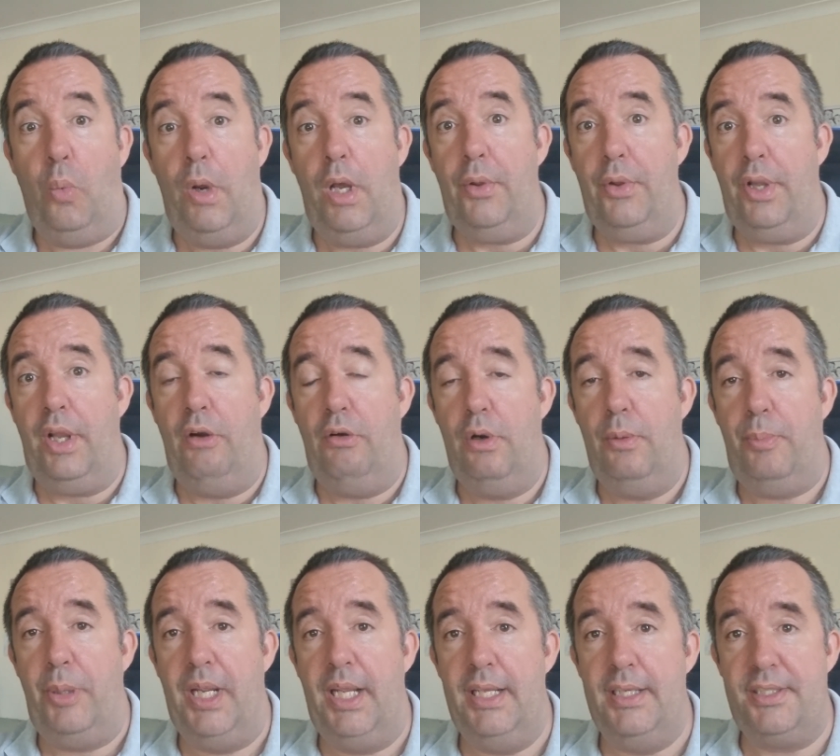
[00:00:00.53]
Well, there
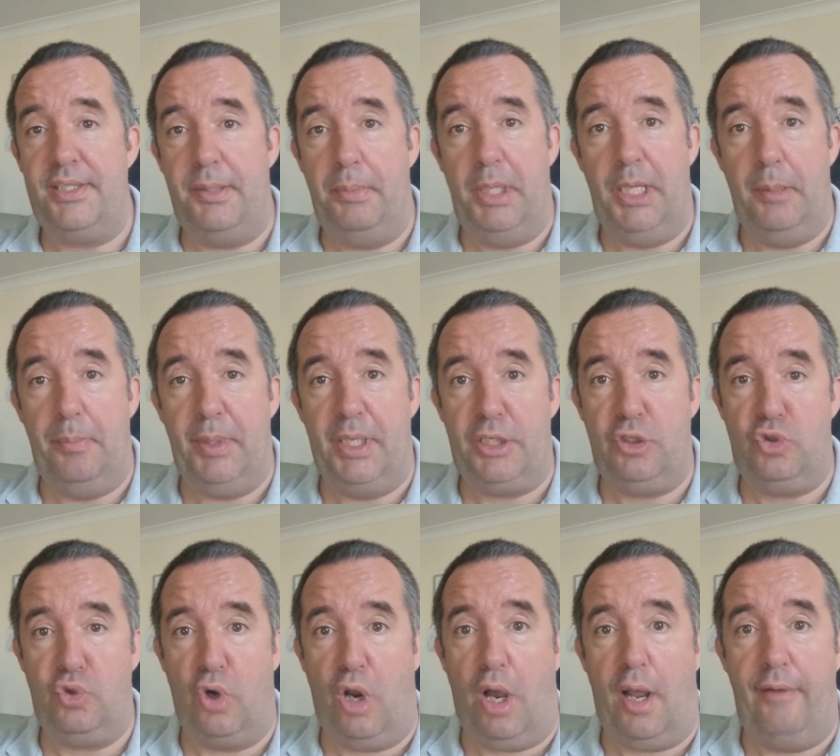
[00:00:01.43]
appears to be a
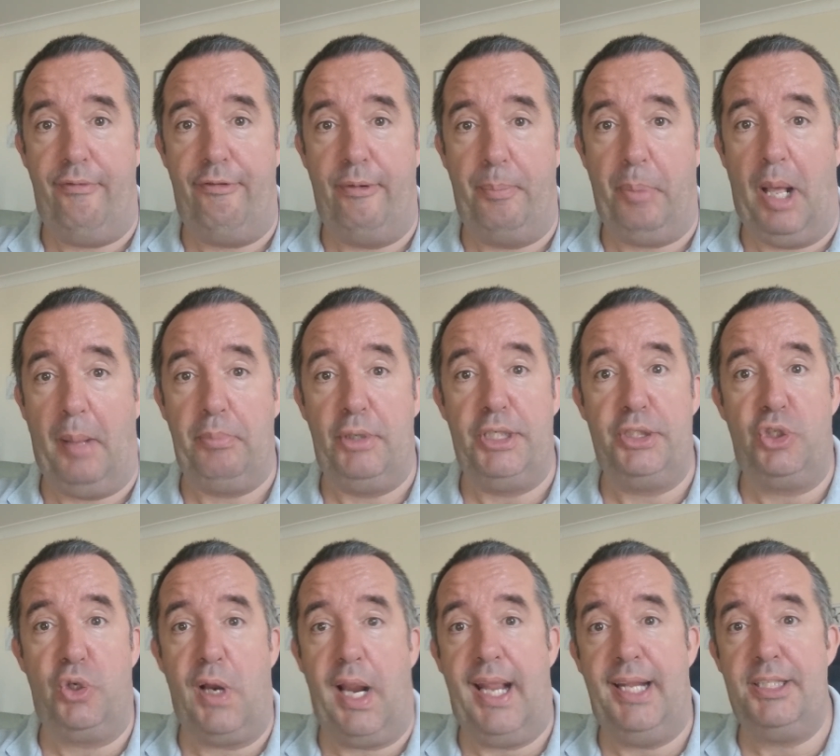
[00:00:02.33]
big drive for
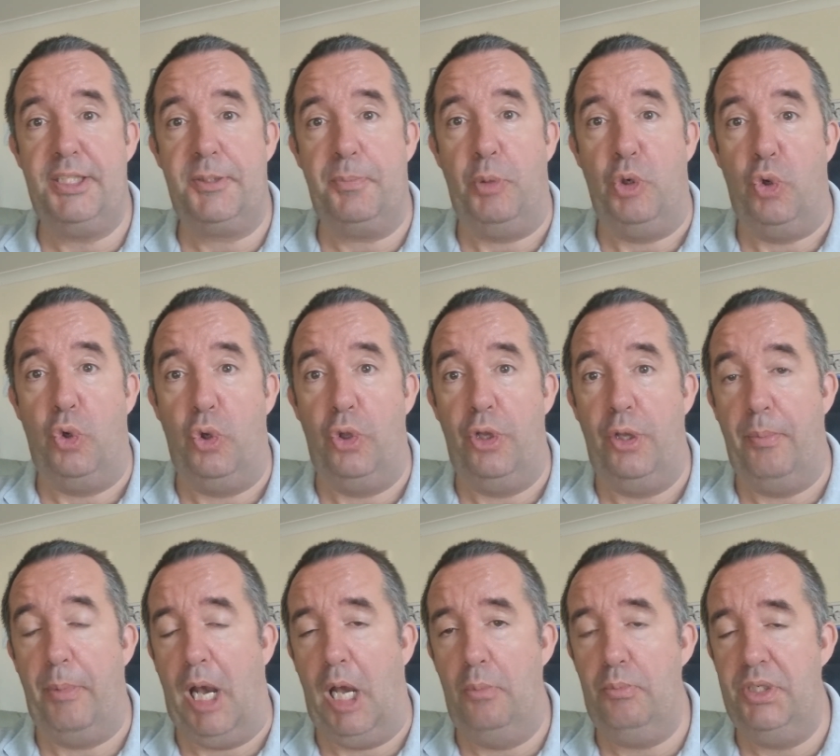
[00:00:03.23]
public transport at
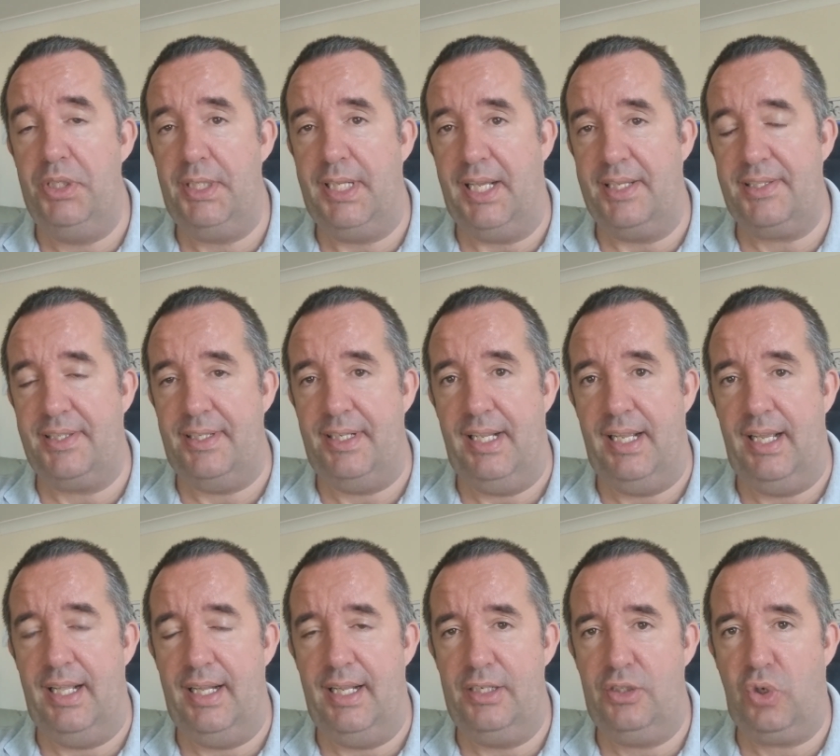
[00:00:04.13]
the moment, doesn't
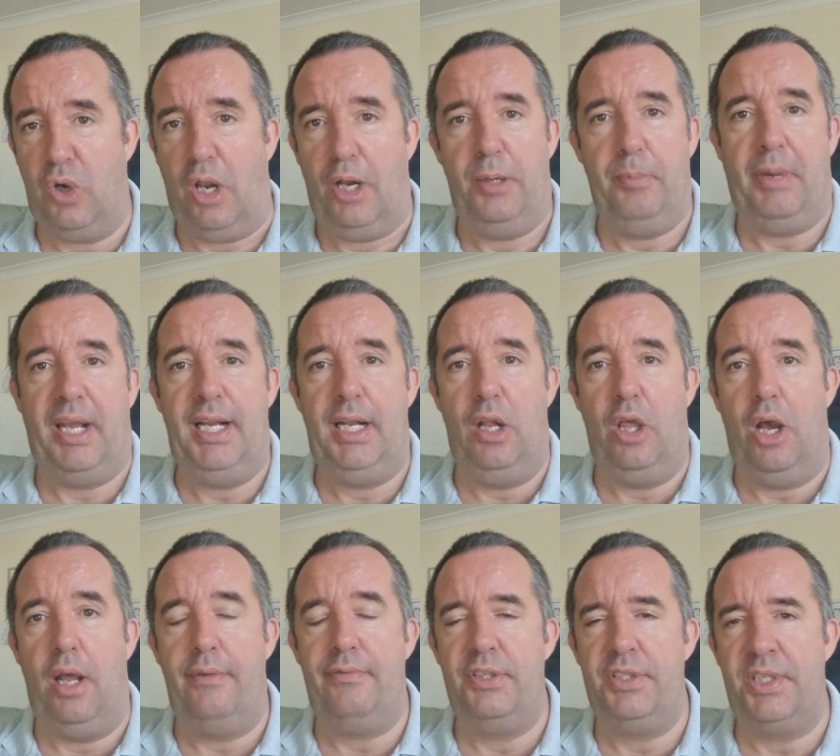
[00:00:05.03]
there? They're trying to make
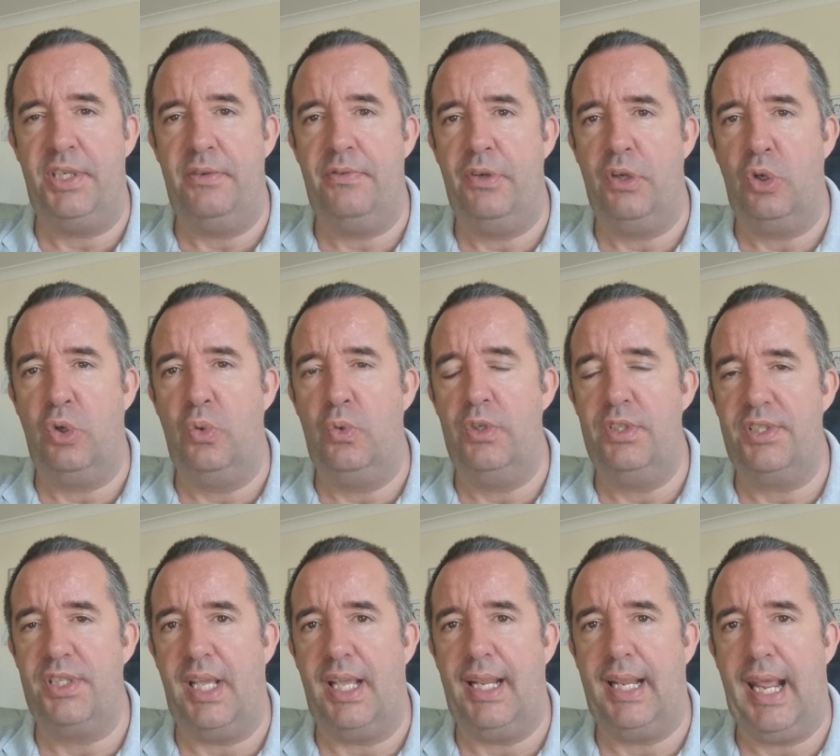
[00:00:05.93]
life as difficult
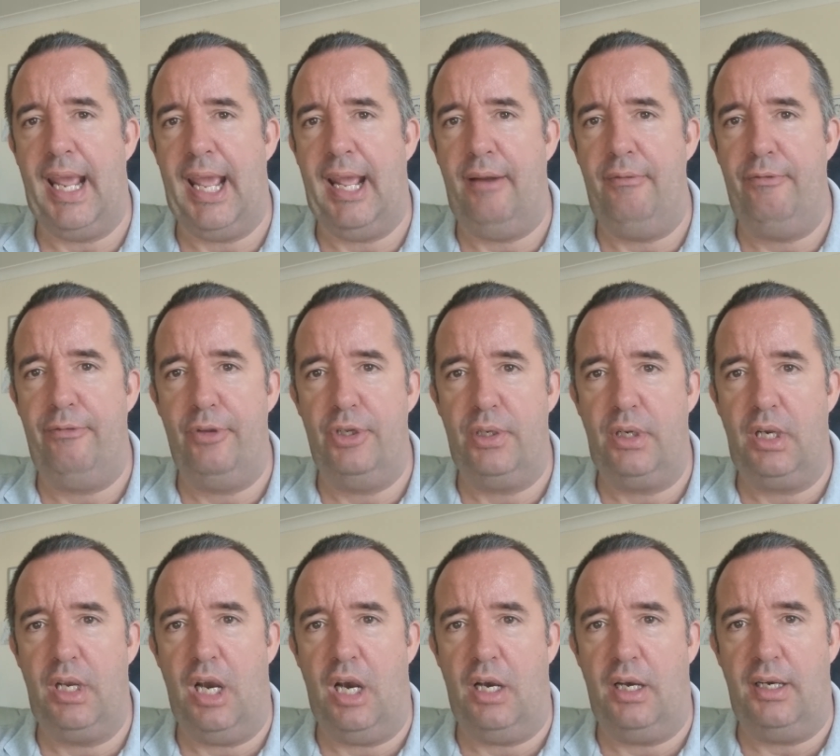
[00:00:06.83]
as they can for
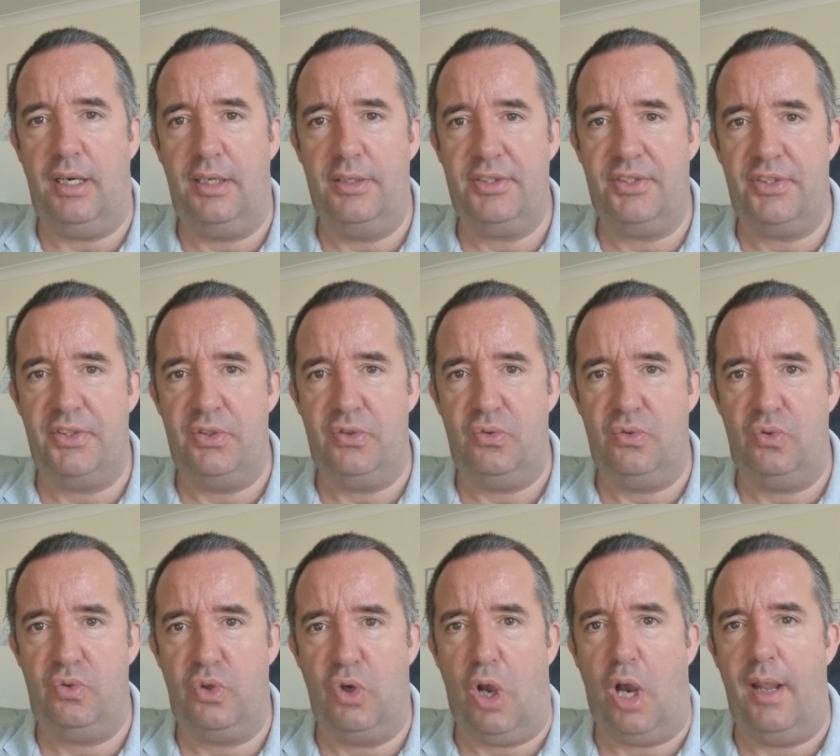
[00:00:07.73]
cars
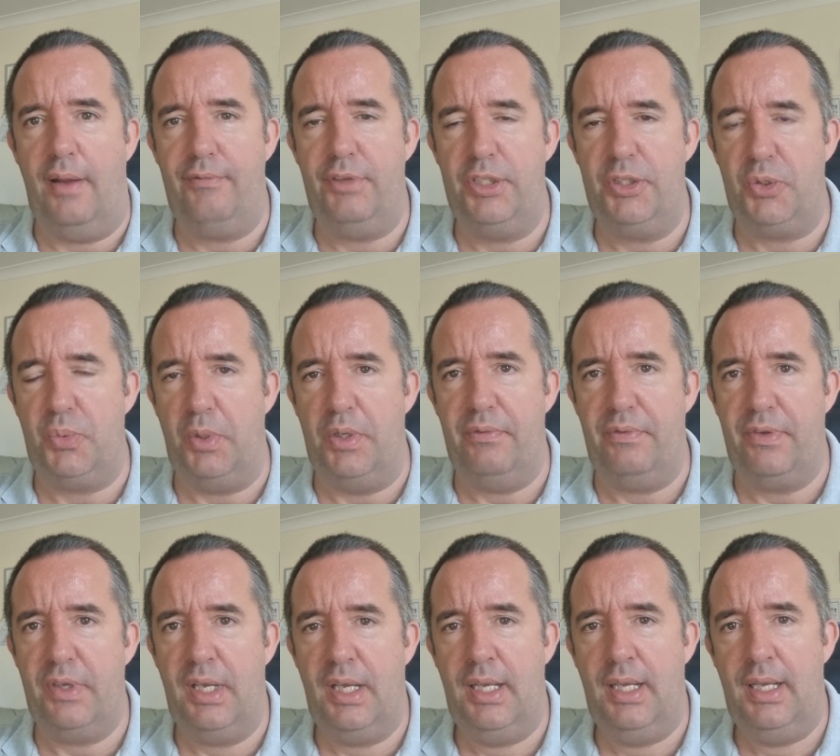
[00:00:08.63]
and drivers
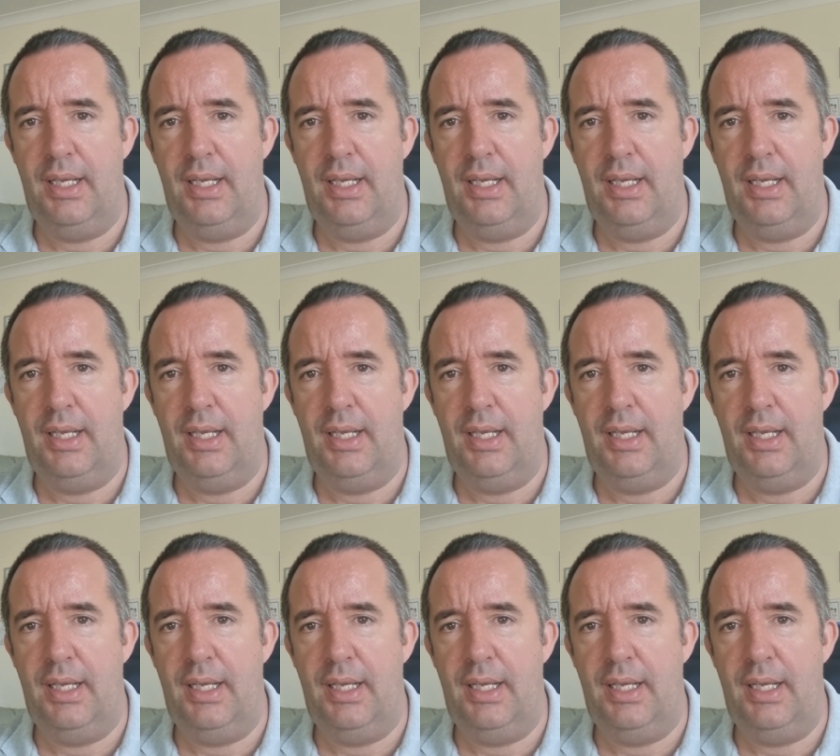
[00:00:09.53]
with